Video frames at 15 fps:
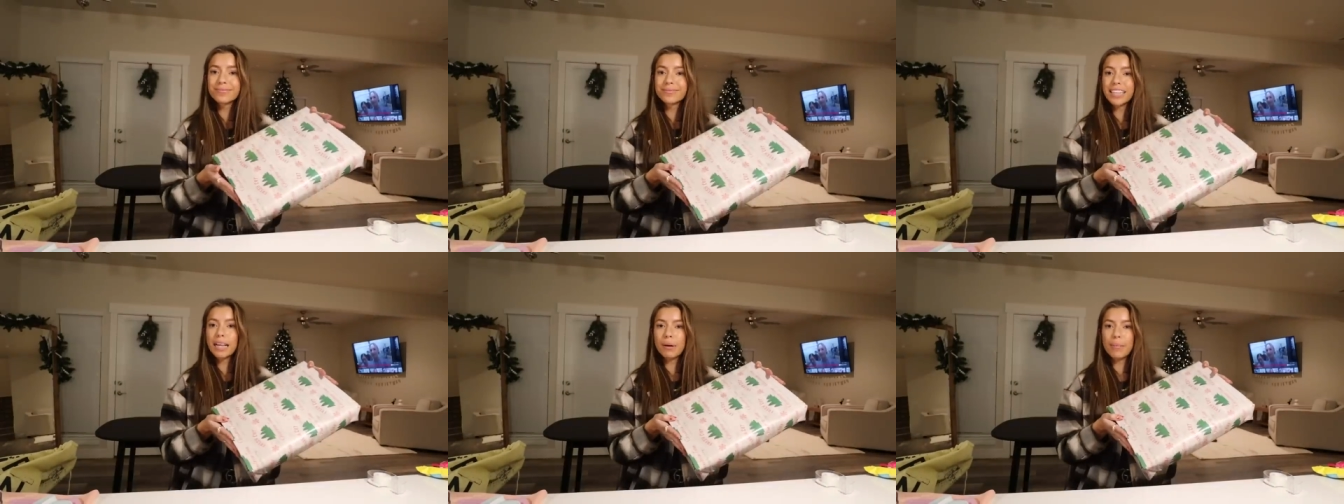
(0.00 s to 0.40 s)

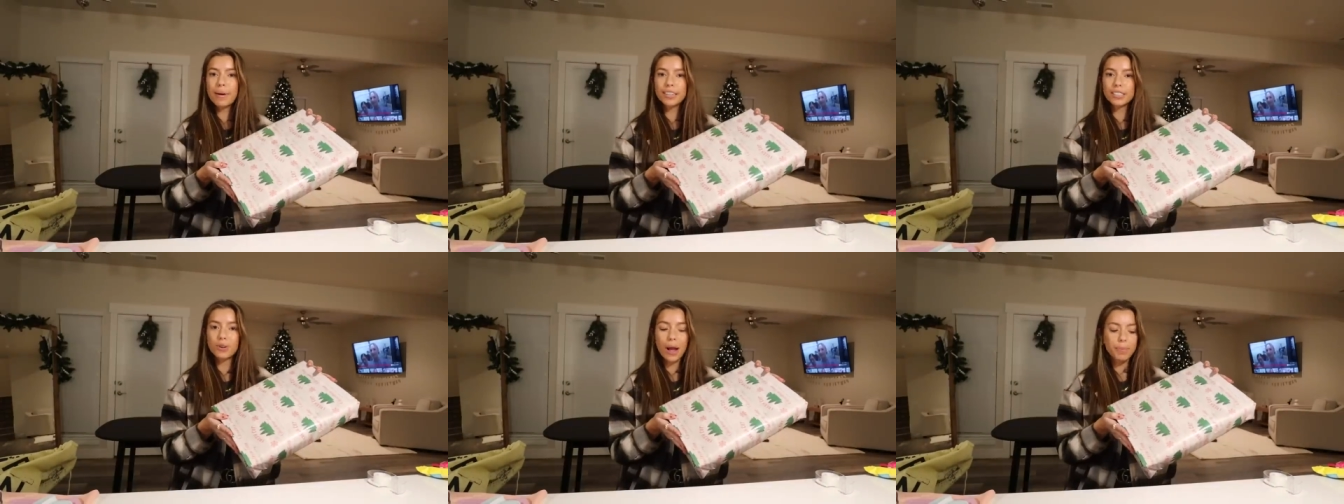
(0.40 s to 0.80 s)
Not my
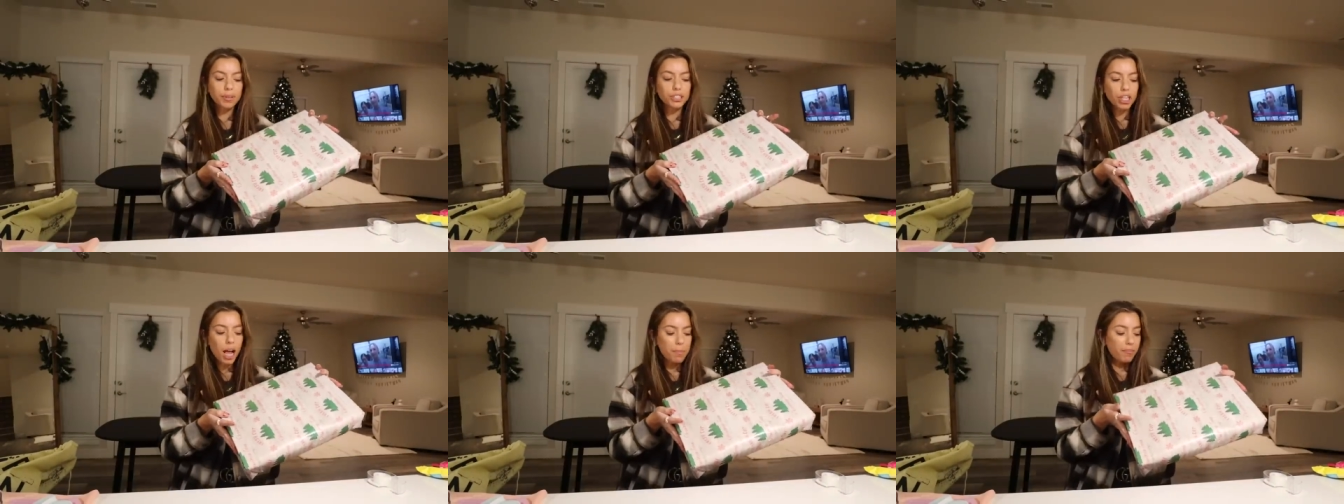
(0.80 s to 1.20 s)
best
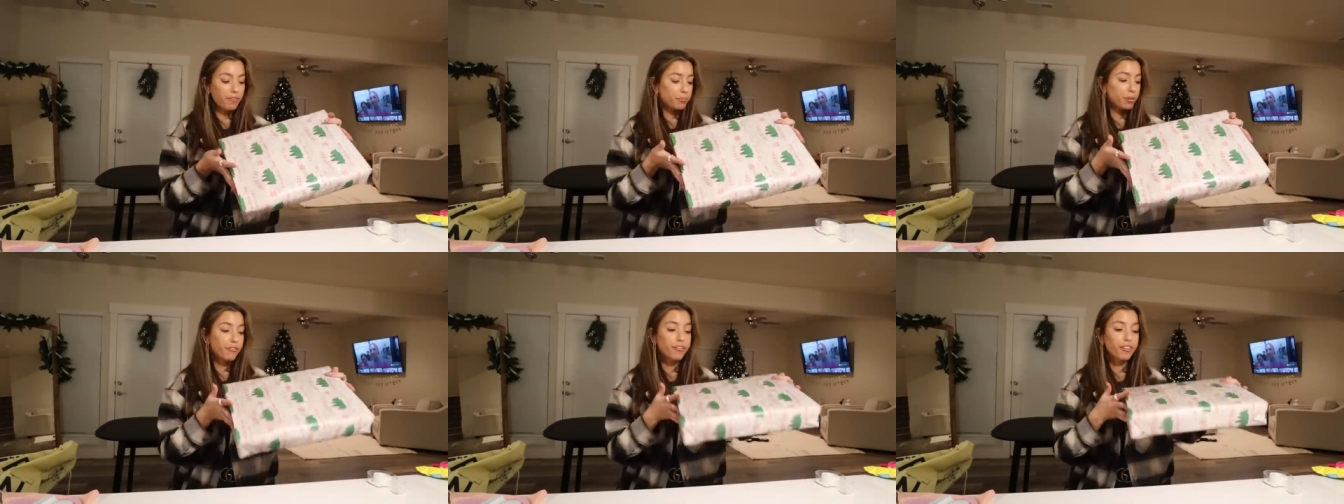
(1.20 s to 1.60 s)
wrapping job, but
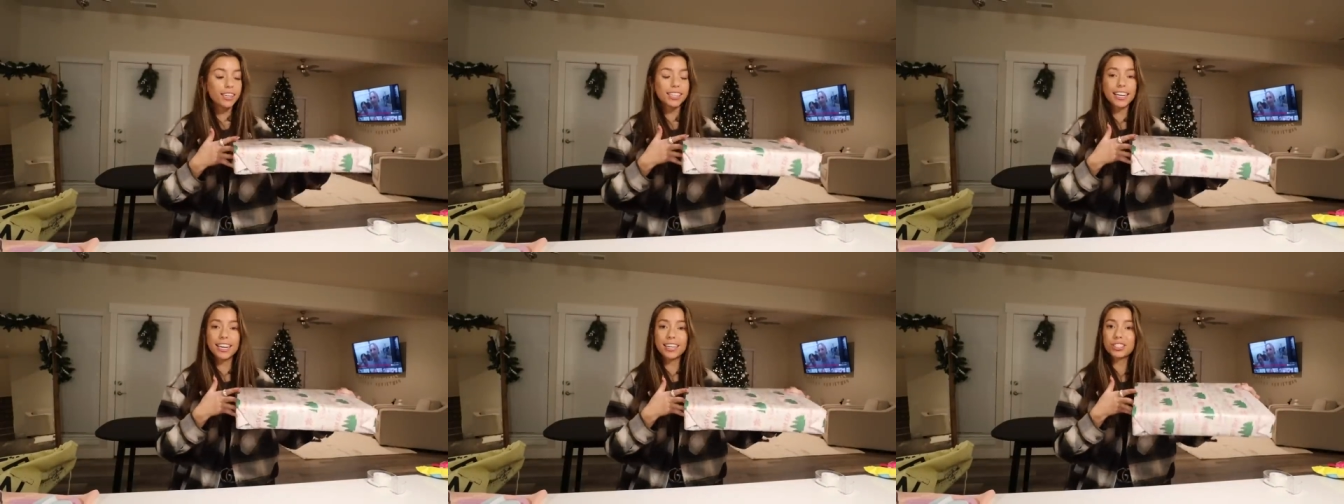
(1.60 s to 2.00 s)
from the
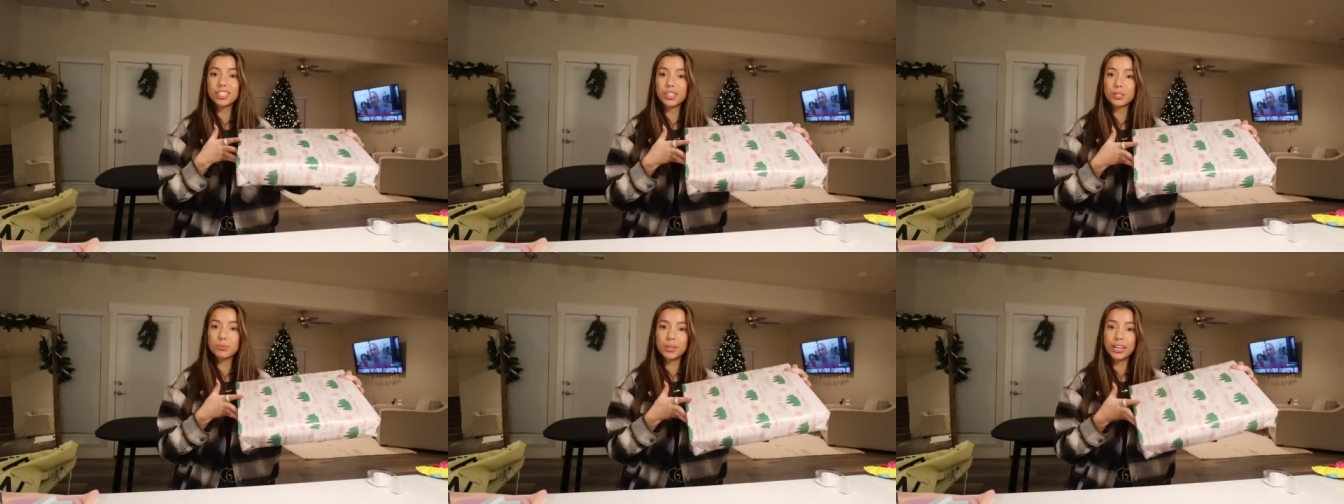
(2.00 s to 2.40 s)
front it
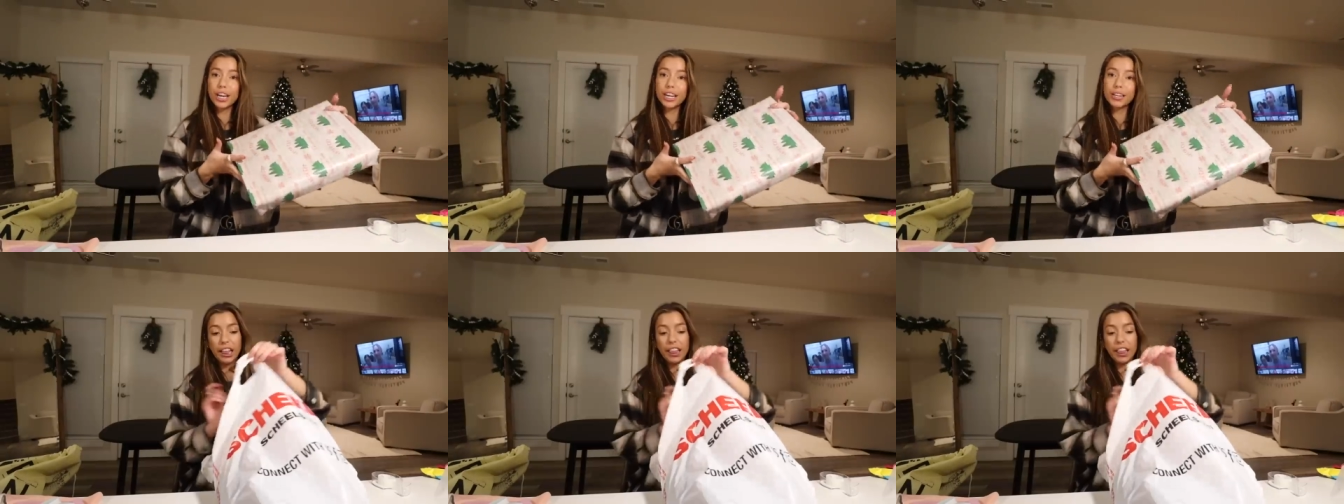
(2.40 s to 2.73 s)
actually looks pretty good.